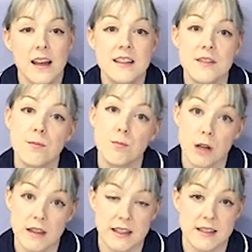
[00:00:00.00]
different
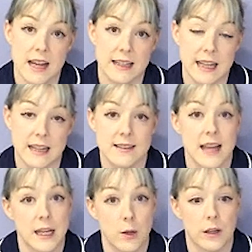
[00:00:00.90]
breathing techniques
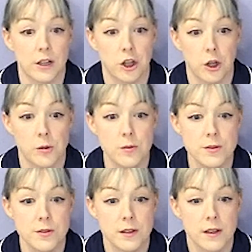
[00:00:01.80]
that you can use.